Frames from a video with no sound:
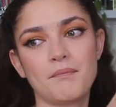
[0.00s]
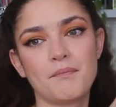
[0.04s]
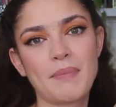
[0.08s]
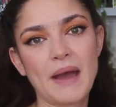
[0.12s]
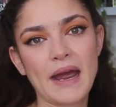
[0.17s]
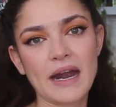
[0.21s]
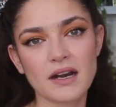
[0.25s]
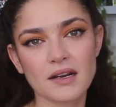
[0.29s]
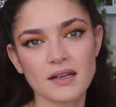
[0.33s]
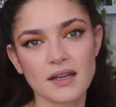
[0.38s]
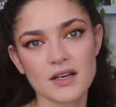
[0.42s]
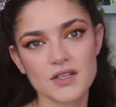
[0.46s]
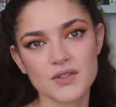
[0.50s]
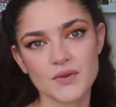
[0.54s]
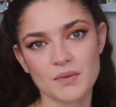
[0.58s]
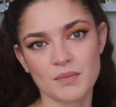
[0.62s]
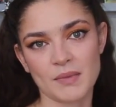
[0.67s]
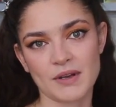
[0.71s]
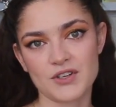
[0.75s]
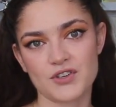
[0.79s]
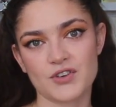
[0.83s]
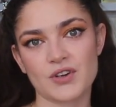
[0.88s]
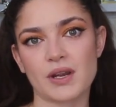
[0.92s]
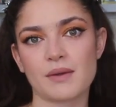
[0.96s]
parallels with
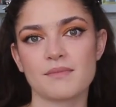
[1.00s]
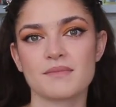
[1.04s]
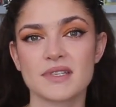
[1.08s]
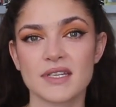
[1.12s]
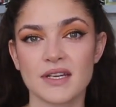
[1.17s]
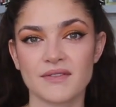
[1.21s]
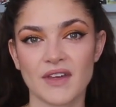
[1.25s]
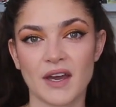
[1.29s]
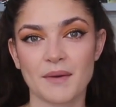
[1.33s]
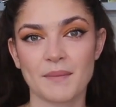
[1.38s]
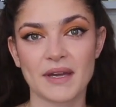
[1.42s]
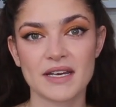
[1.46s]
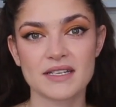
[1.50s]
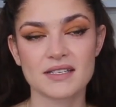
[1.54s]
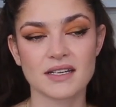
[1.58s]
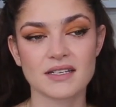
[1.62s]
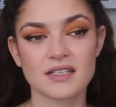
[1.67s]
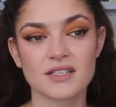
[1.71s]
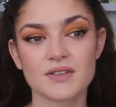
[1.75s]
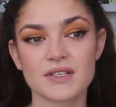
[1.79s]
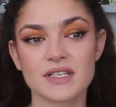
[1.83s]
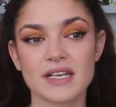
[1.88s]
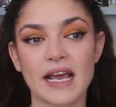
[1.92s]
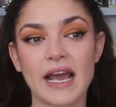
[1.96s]
my dreams, if that makes
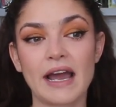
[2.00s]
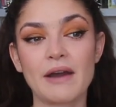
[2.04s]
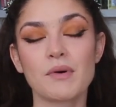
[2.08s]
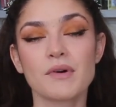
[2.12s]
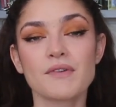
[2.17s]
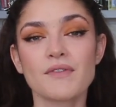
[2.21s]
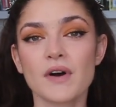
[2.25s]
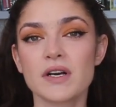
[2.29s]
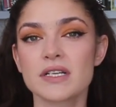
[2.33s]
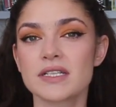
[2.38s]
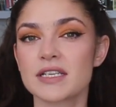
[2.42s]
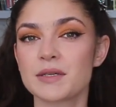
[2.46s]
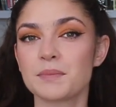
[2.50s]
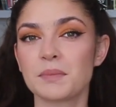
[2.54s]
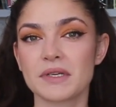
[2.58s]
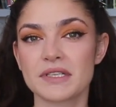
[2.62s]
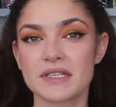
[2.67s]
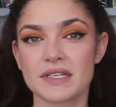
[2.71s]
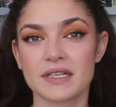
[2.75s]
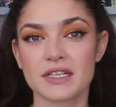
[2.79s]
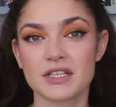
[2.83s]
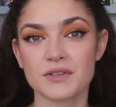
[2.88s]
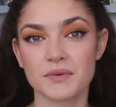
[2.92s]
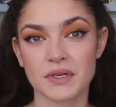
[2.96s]
sense. So it's like I will fall asleep
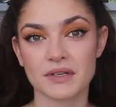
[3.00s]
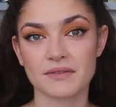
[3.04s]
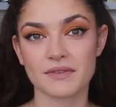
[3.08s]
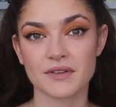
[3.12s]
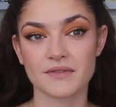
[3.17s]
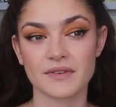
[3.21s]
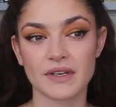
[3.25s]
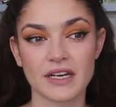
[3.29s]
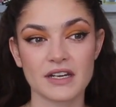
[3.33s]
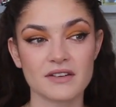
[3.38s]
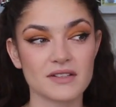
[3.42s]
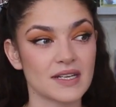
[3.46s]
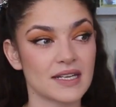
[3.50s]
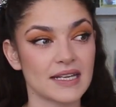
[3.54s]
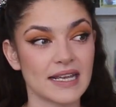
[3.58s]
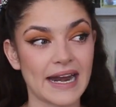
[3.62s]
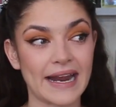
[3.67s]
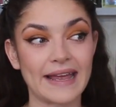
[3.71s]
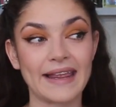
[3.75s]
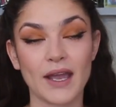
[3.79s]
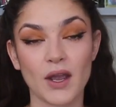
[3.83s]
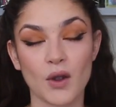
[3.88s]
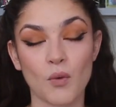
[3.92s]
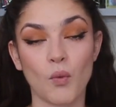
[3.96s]
listening to one of her videos and then
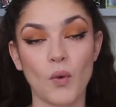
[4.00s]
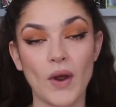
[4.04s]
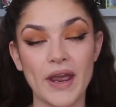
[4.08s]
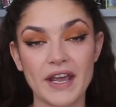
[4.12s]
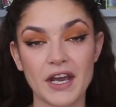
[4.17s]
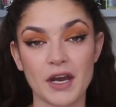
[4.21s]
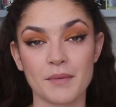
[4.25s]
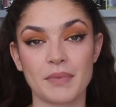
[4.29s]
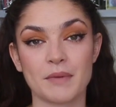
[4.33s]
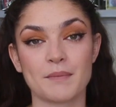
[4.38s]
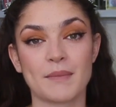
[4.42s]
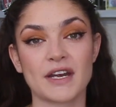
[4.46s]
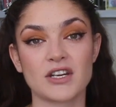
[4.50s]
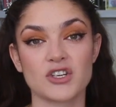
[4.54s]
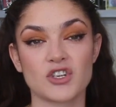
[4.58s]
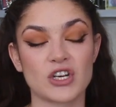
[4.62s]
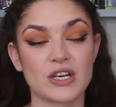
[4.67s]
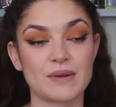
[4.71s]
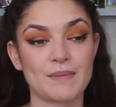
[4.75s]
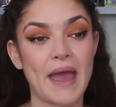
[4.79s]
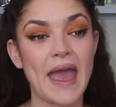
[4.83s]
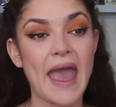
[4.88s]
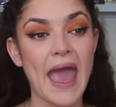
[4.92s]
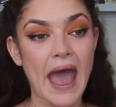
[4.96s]
I like wake up in my
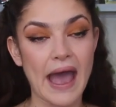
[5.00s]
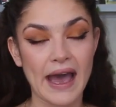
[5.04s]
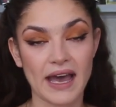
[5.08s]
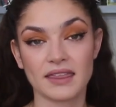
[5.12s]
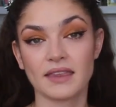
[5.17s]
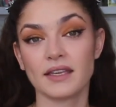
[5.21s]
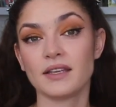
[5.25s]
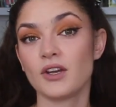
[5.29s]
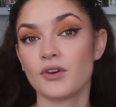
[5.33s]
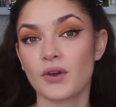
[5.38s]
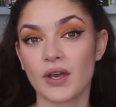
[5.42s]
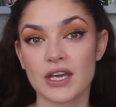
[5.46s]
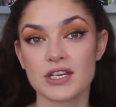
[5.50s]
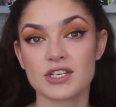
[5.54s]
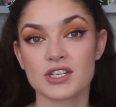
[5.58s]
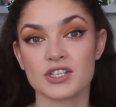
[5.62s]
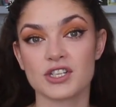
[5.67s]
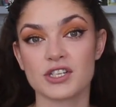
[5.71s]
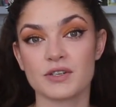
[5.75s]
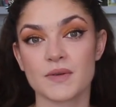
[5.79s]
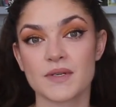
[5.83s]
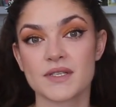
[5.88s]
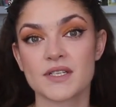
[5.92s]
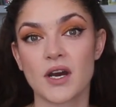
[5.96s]
dream at the location
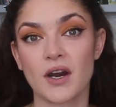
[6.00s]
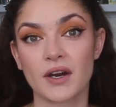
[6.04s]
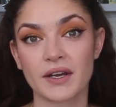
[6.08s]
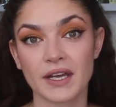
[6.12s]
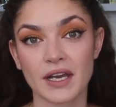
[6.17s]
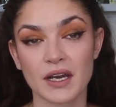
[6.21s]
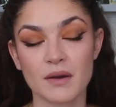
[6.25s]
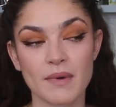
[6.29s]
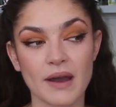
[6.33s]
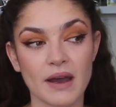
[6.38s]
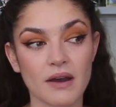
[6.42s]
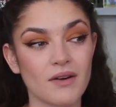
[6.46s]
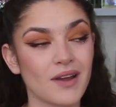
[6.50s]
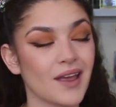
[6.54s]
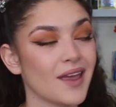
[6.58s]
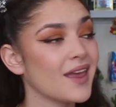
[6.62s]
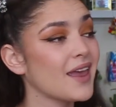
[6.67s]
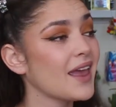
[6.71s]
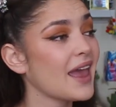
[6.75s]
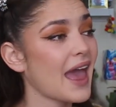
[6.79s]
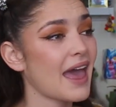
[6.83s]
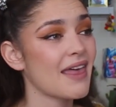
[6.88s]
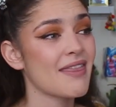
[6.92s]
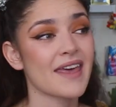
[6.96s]
she was talking about
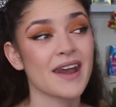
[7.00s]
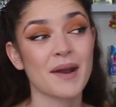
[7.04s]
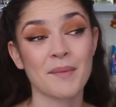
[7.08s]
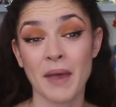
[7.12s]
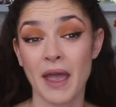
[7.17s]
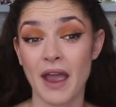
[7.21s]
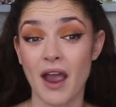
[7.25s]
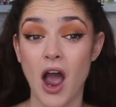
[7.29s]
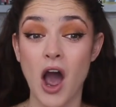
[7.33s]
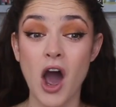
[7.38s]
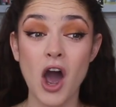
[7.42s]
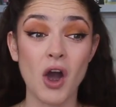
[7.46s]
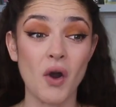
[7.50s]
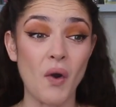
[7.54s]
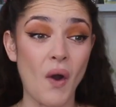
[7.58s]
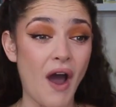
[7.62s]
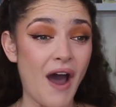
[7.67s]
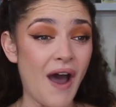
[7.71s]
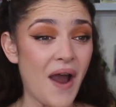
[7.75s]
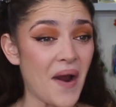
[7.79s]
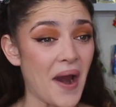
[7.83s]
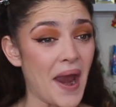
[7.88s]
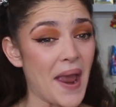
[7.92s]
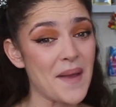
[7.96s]
and then I'm like, oh,
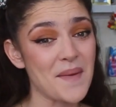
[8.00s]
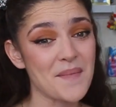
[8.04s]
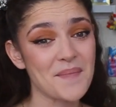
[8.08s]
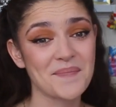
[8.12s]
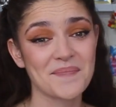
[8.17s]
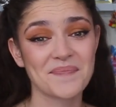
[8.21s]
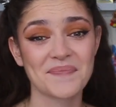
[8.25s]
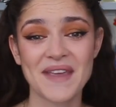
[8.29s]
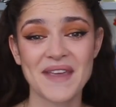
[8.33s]
all right,